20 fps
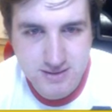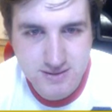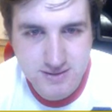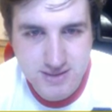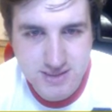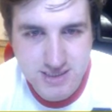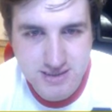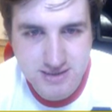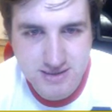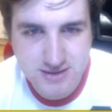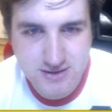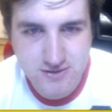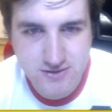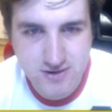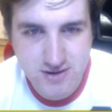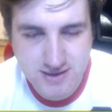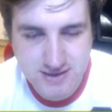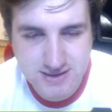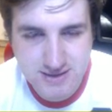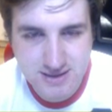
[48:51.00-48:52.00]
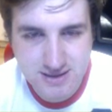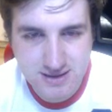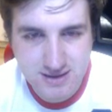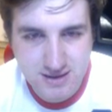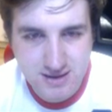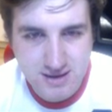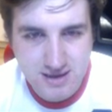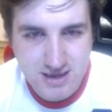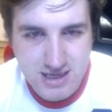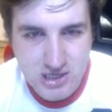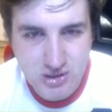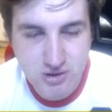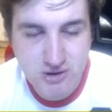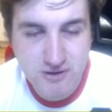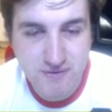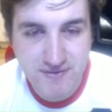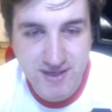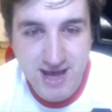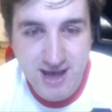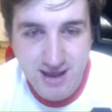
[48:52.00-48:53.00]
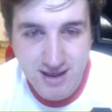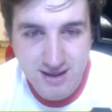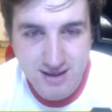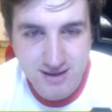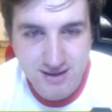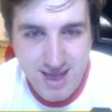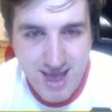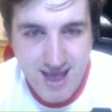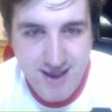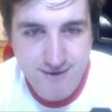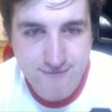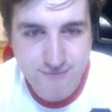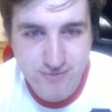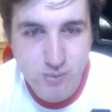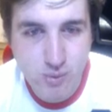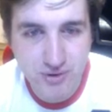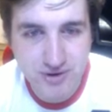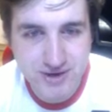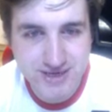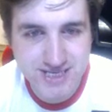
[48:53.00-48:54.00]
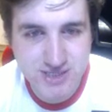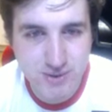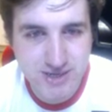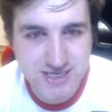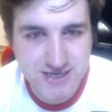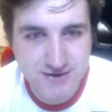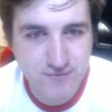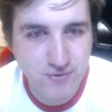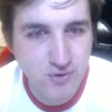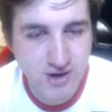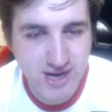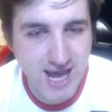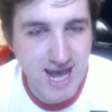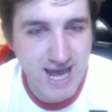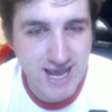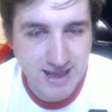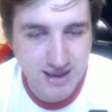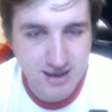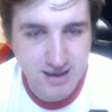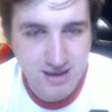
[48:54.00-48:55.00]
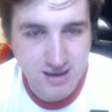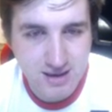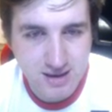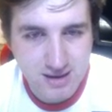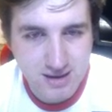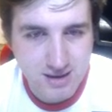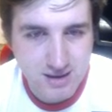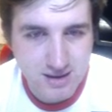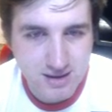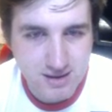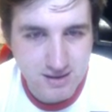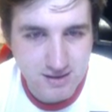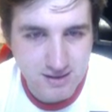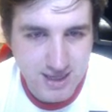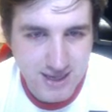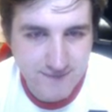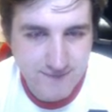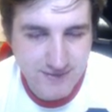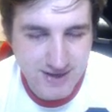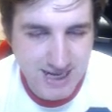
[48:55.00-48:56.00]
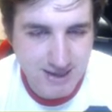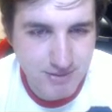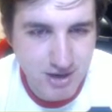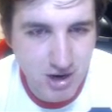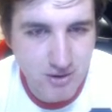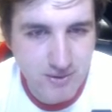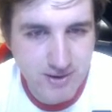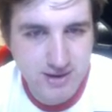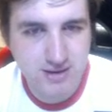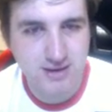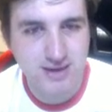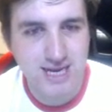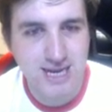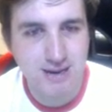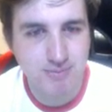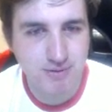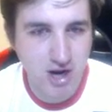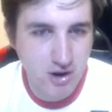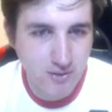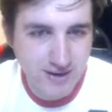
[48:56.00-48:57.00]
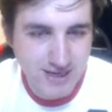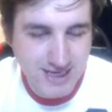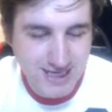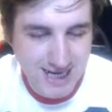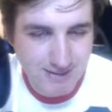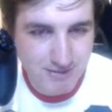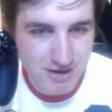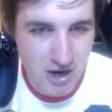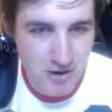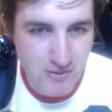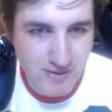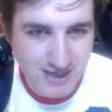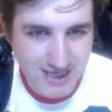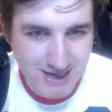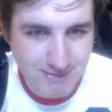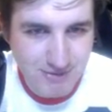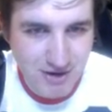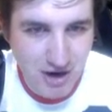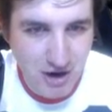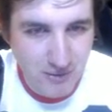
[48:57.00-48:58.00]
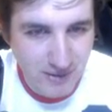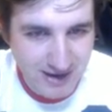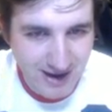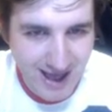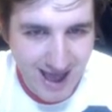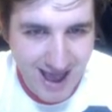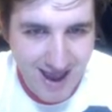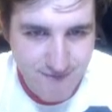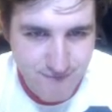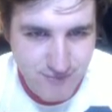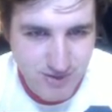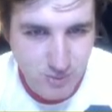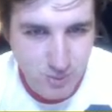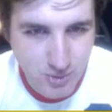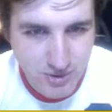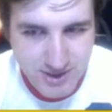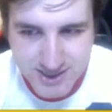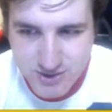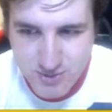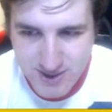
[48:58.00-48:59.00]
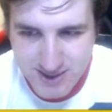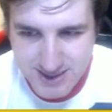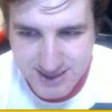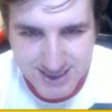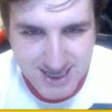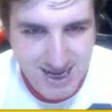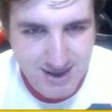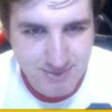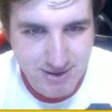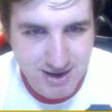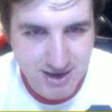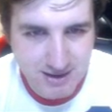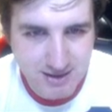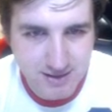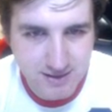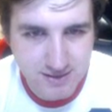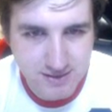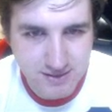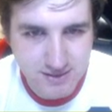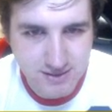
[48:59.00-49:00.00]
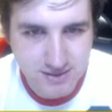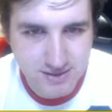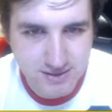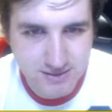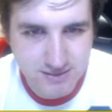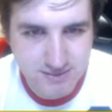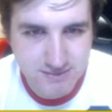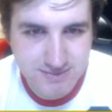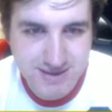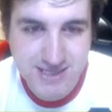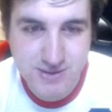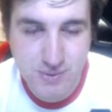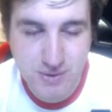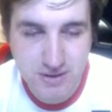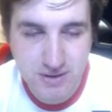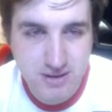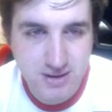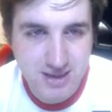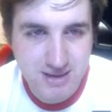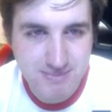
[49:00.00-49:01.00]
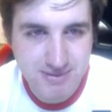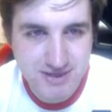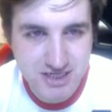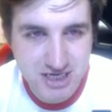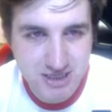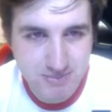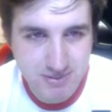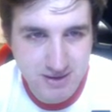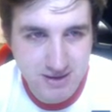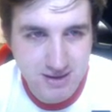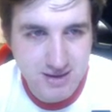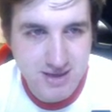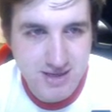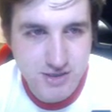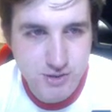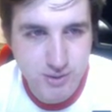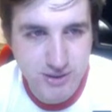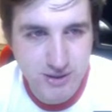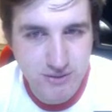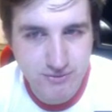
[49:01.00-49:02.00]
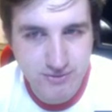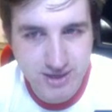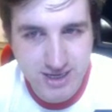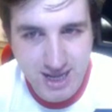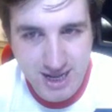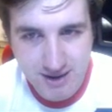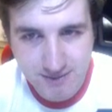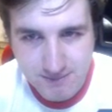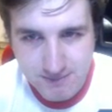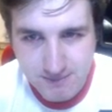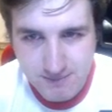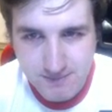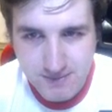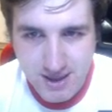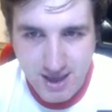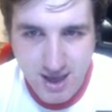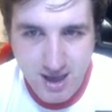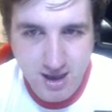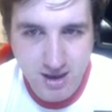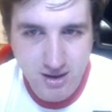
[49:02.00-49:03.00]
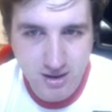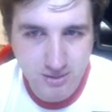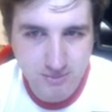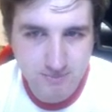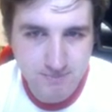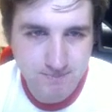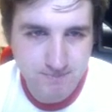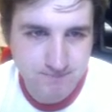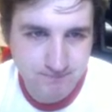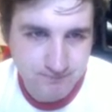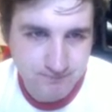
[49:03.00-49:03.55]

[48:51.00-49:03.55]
Jesus Christ. Look at that. Everyone is 24k. If I keep going, keep going, keep going, keep going, everyone is 20k, man. There's one. A bit cheaper. 23k. Um,